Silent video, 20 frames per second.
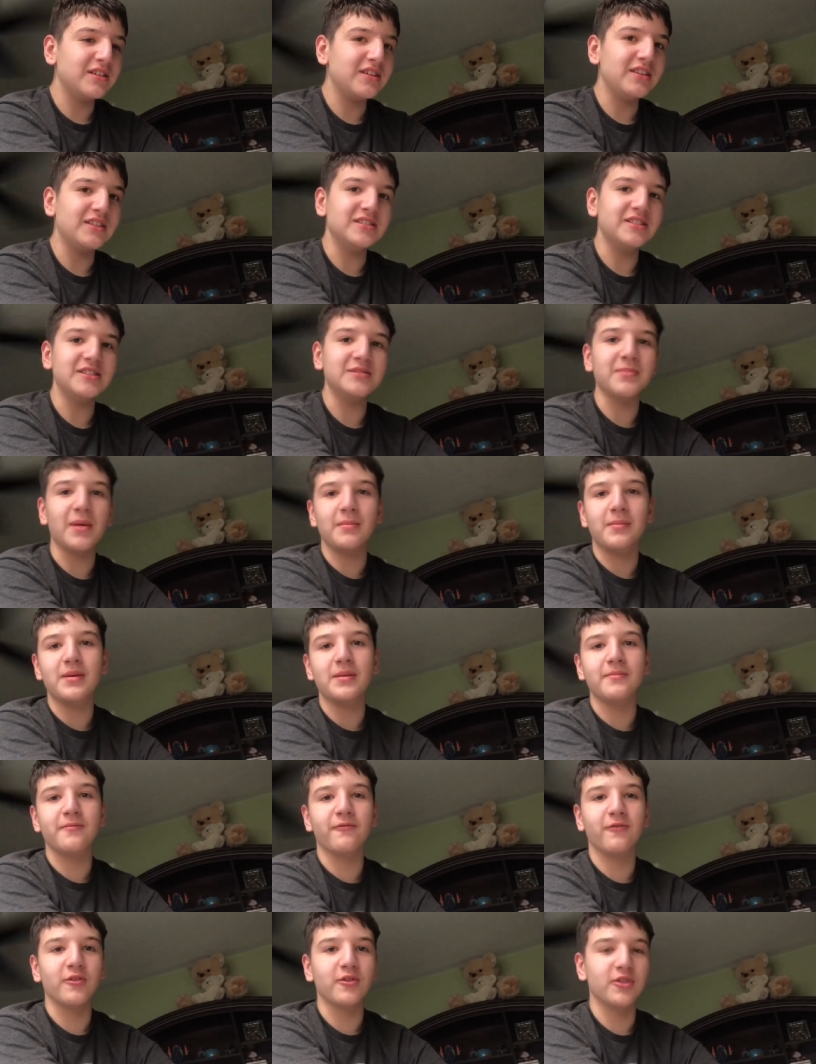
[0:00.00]
he sees my
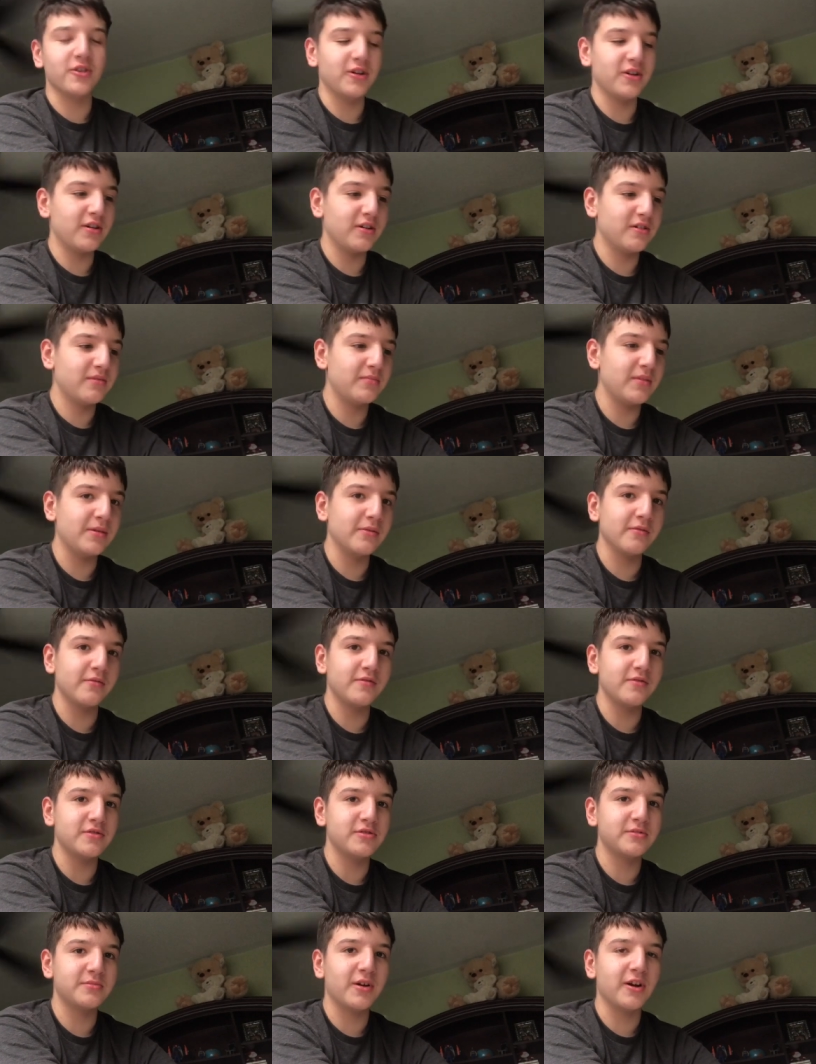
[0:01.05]
meme for the meme
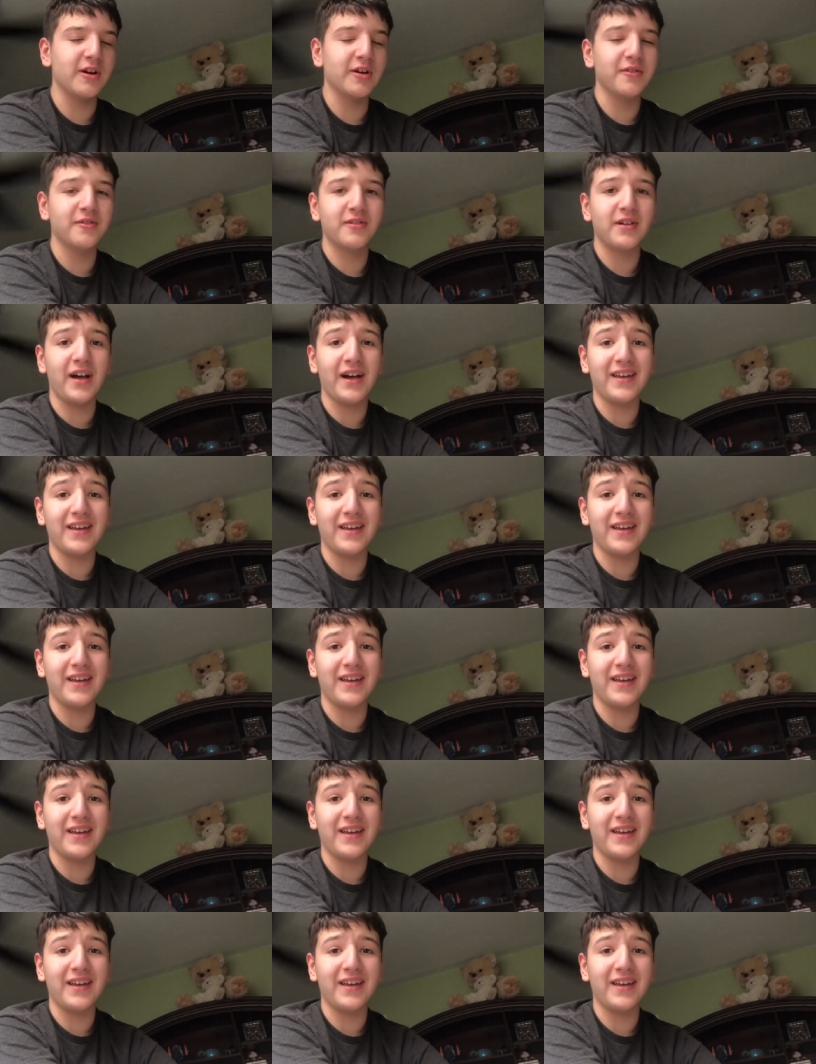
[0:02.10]
review tomorrow.